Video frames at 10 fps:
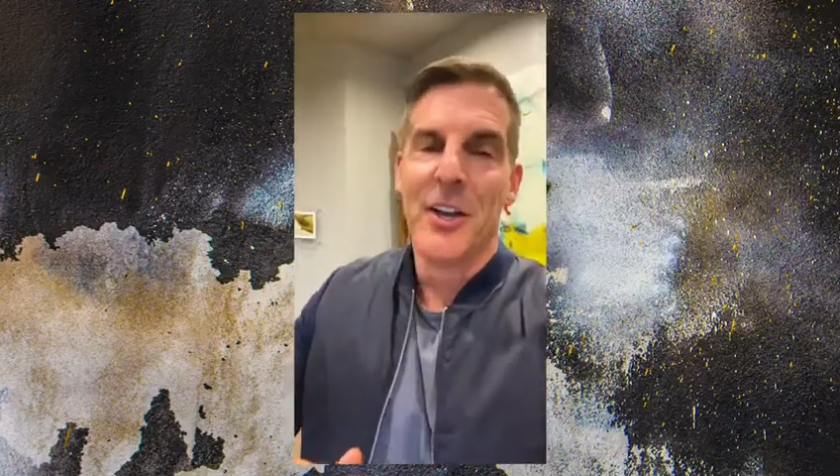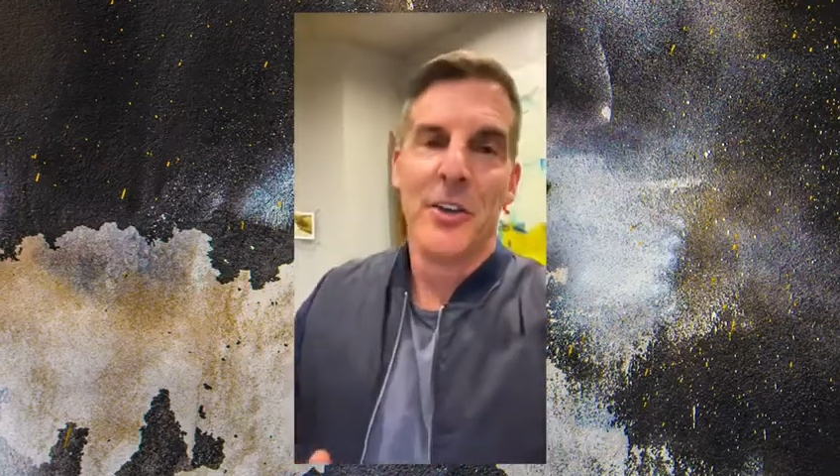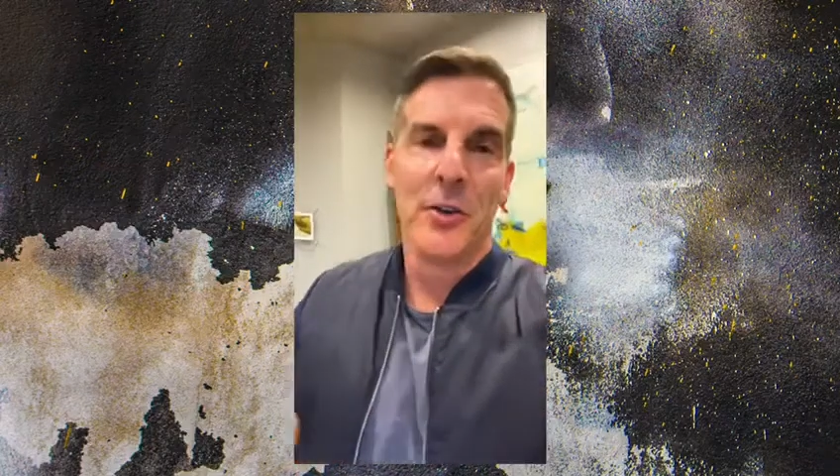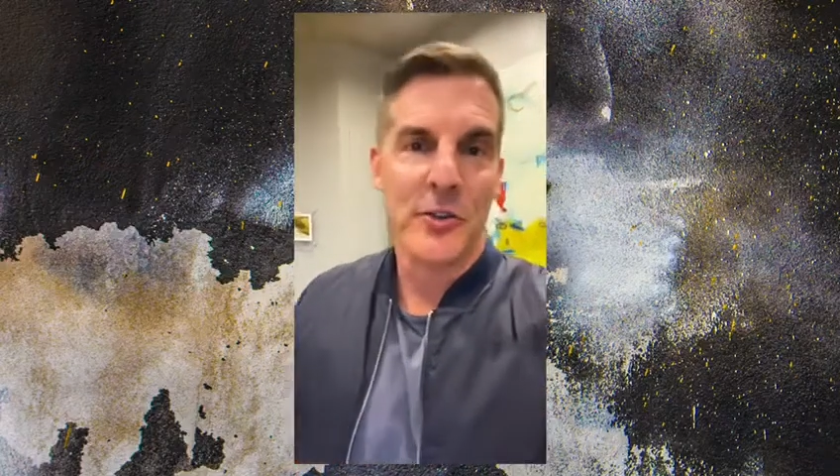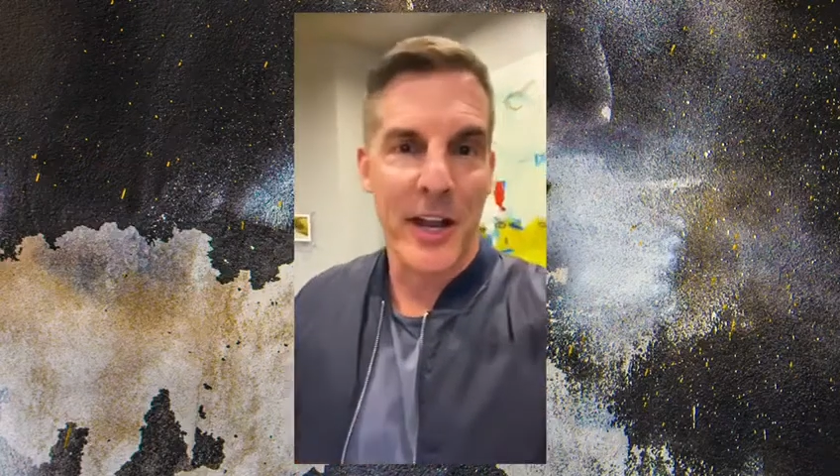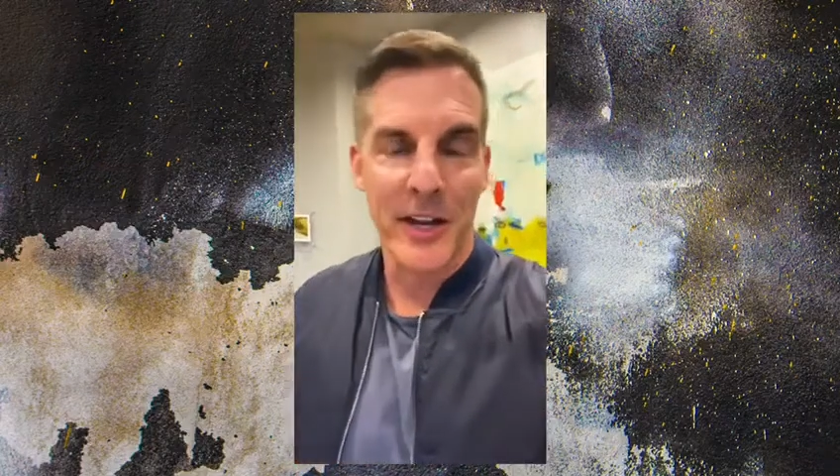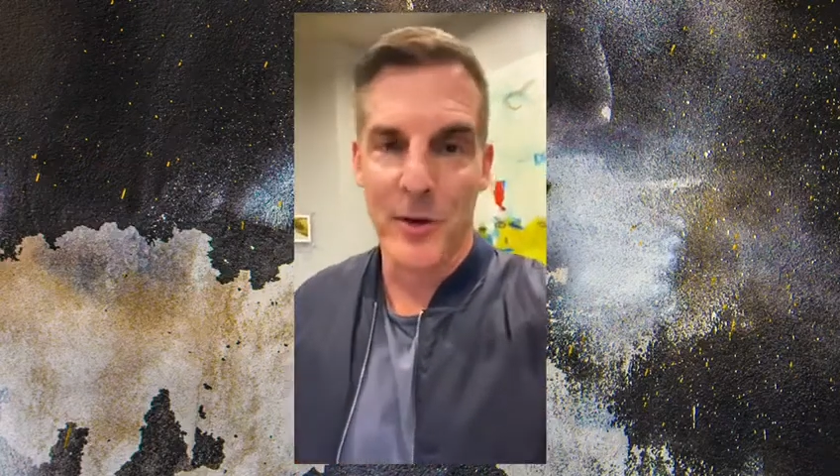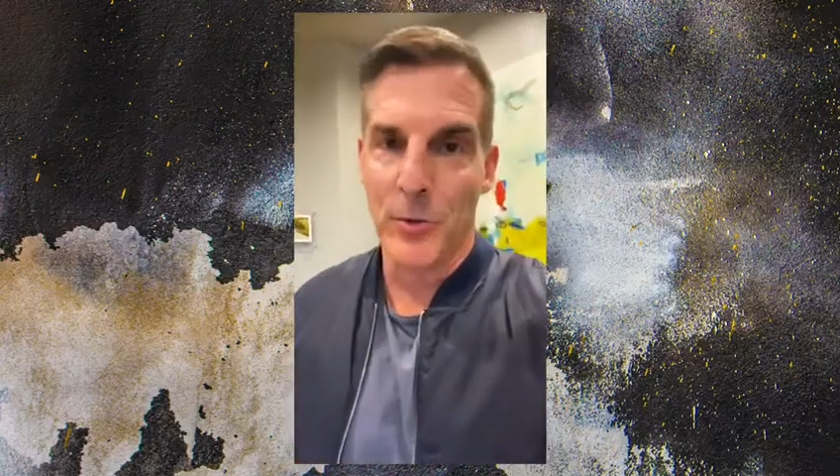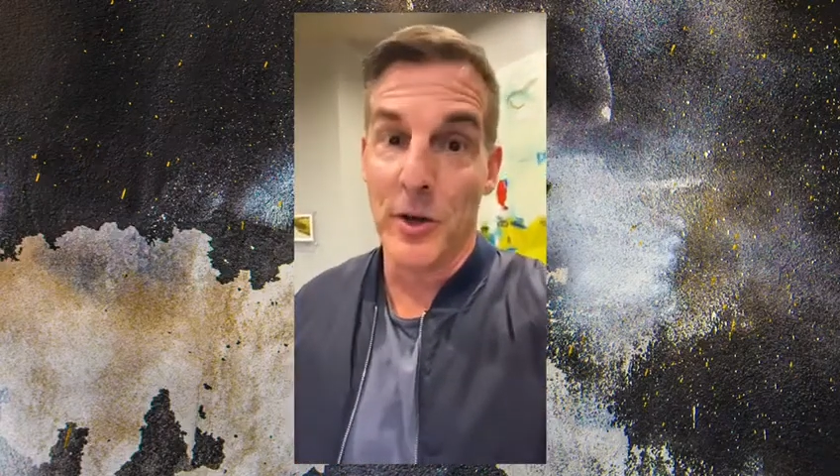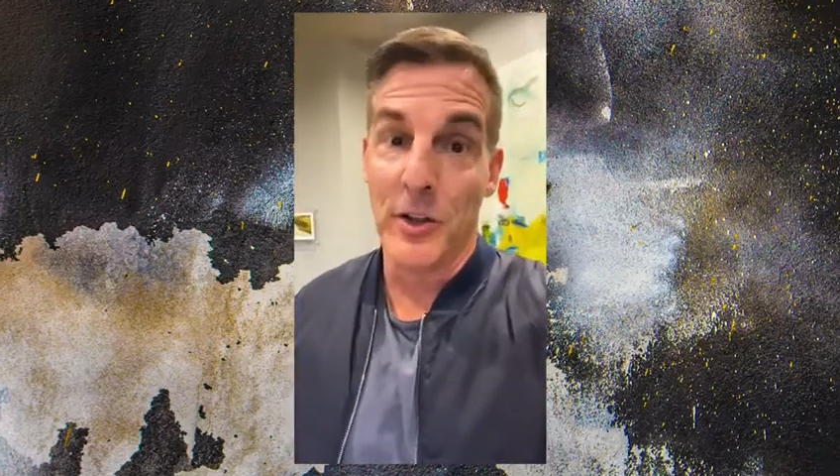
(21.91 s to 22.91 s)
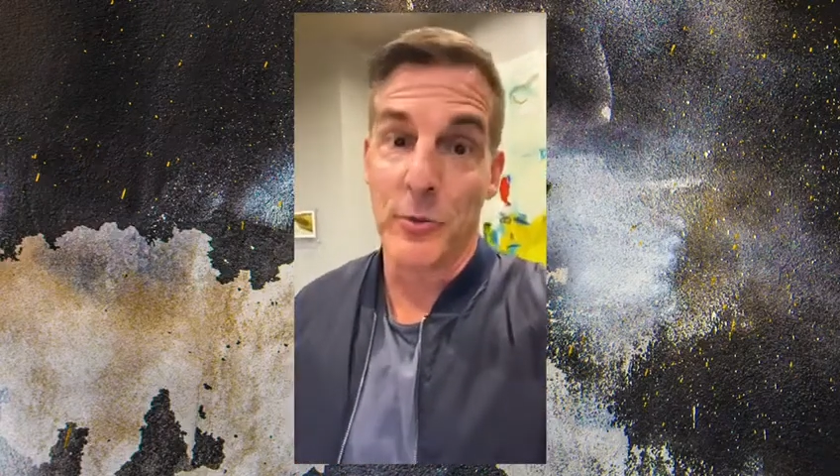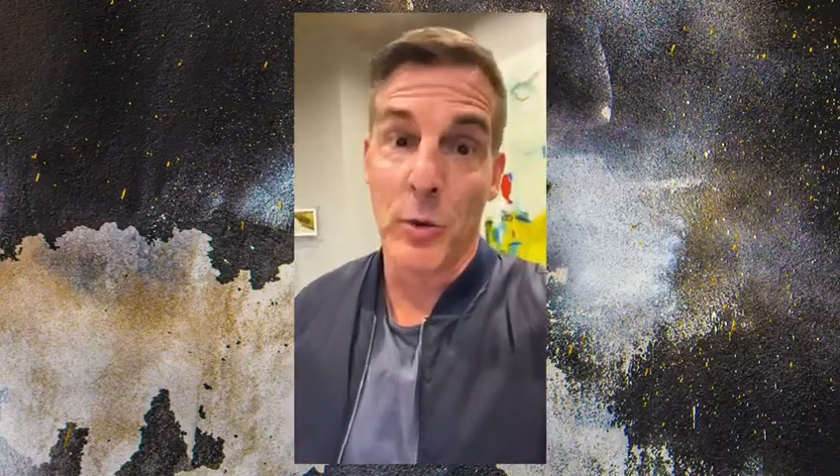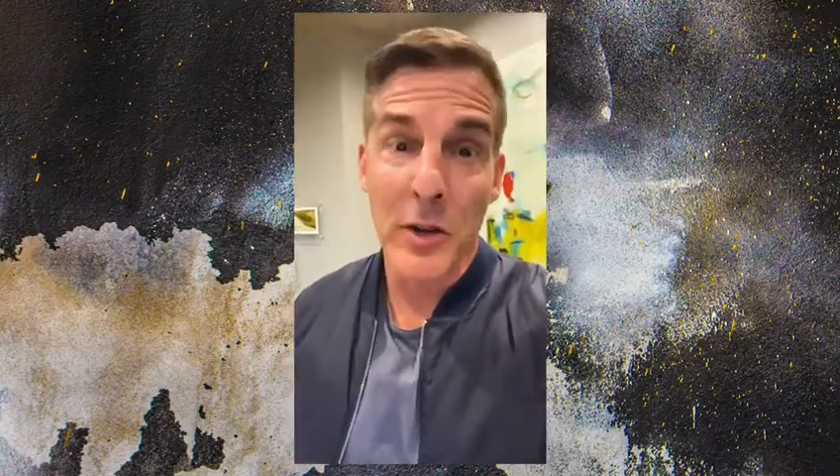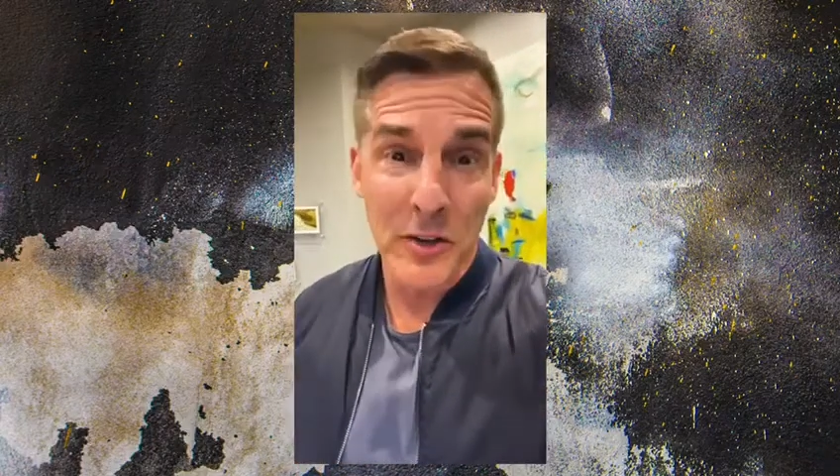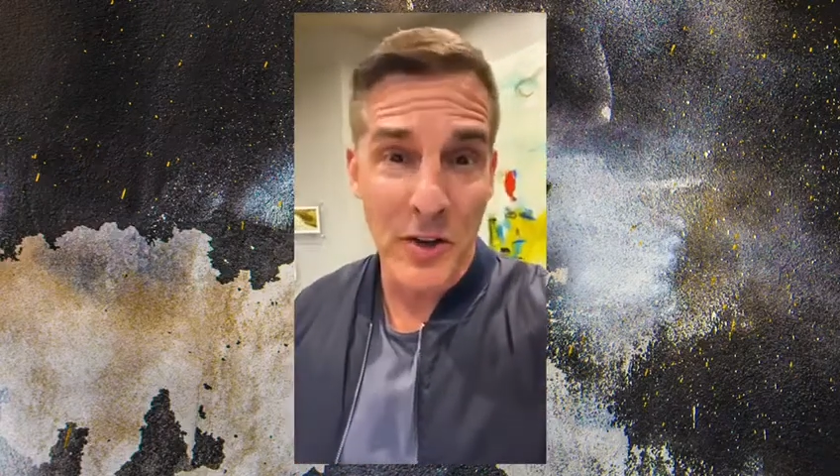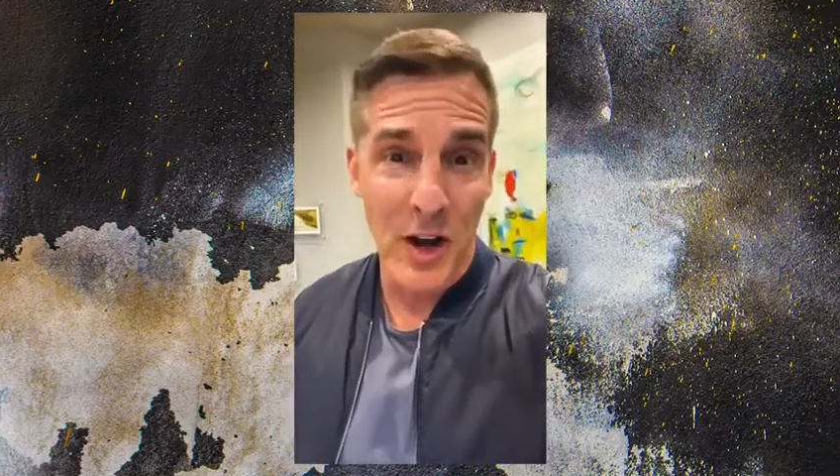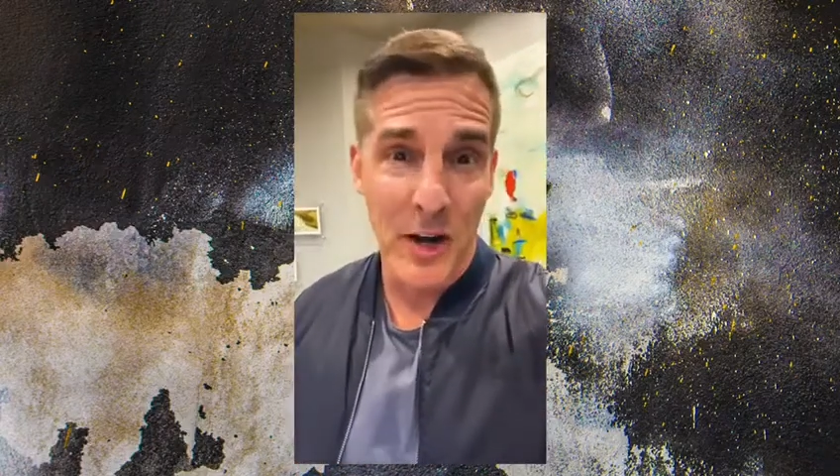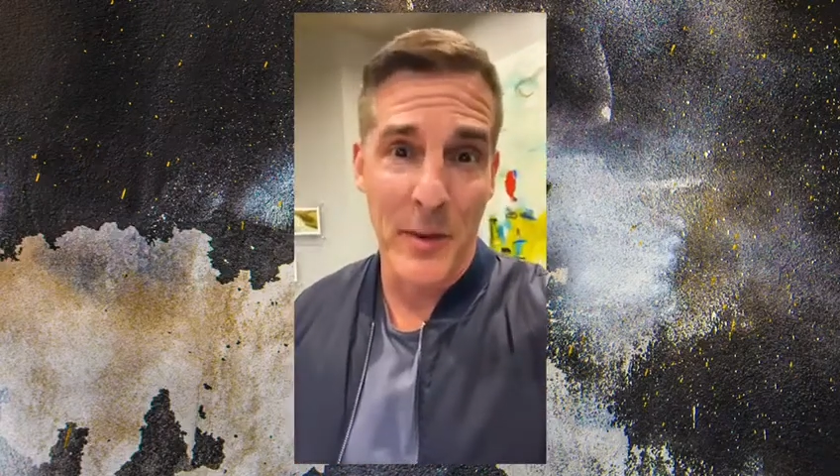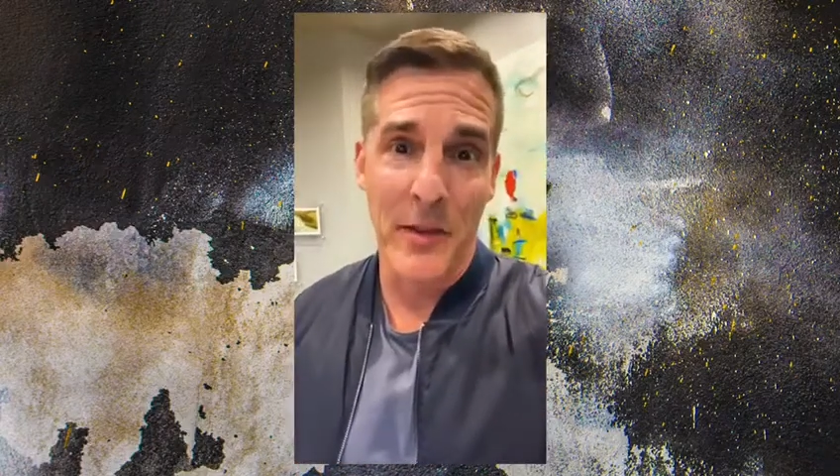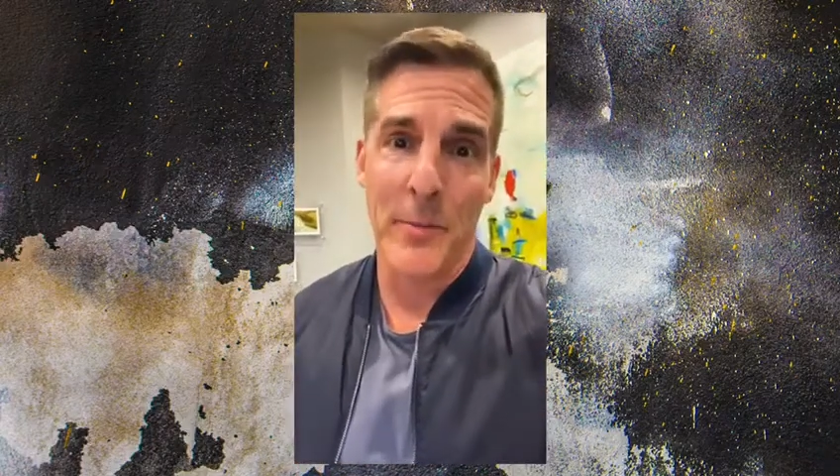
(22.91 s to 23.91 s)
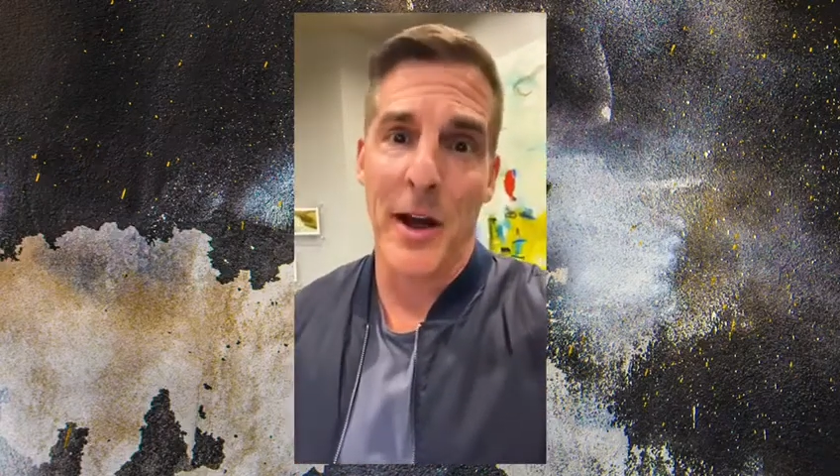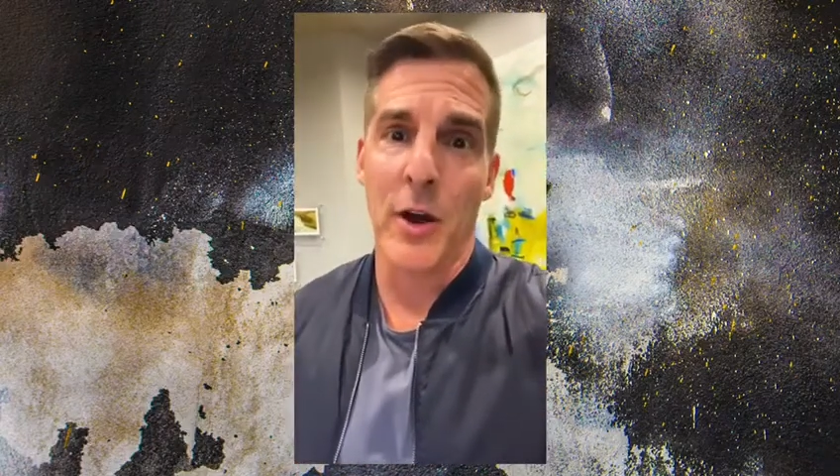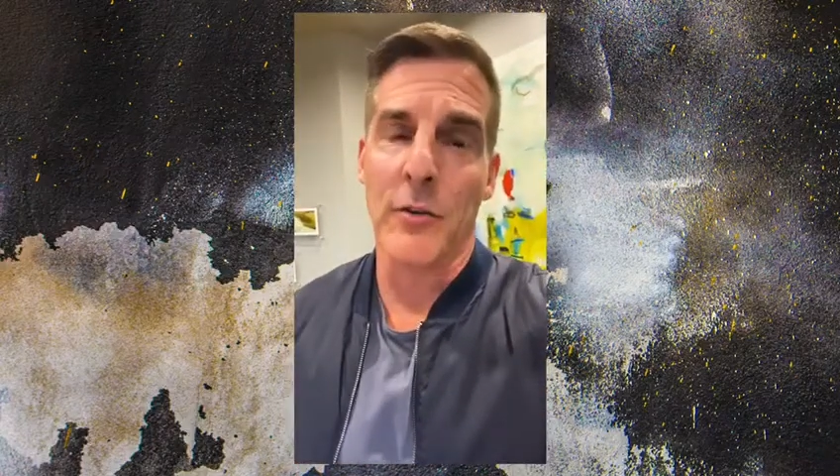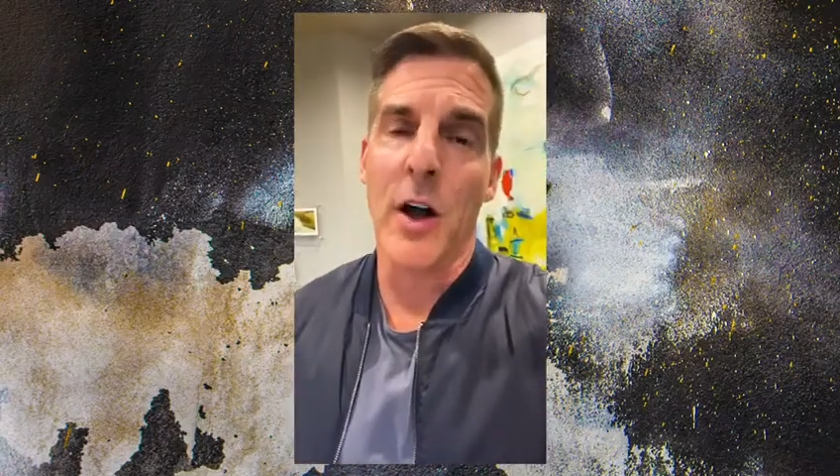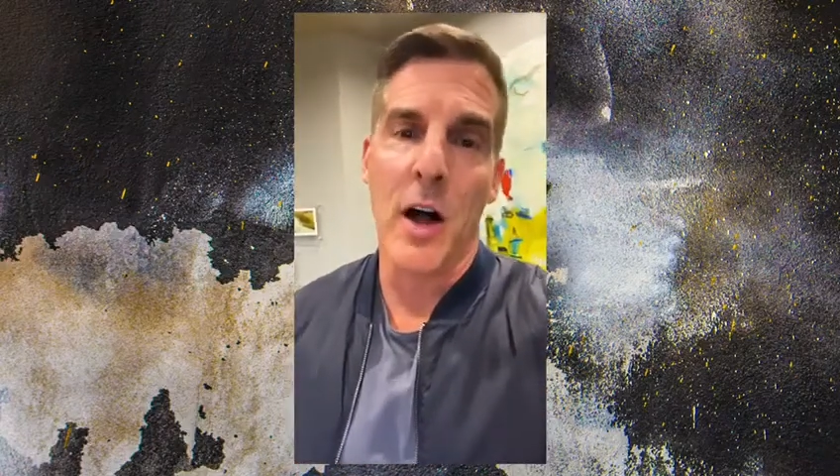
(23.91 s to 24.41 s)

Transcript: You're taking a risk. We're going to talk about the power of